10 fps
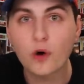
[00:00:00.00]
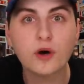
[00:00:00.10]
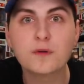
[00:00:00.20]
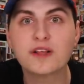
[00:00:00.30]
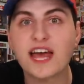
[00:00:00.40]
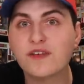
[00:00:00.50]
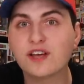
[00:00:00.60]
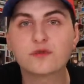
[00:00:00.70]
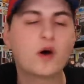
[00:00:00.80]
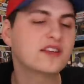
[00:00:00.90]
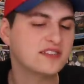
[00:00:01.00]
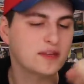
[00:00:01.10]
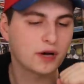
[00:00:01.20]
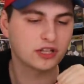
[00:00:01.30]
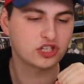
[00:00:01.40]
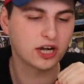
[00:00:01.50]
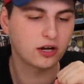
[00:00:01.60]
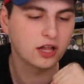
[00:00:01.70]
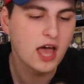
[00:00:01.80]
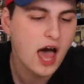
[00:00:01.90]
So don't worry about that if you guys want to see them on the
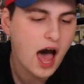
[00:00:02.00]
channel.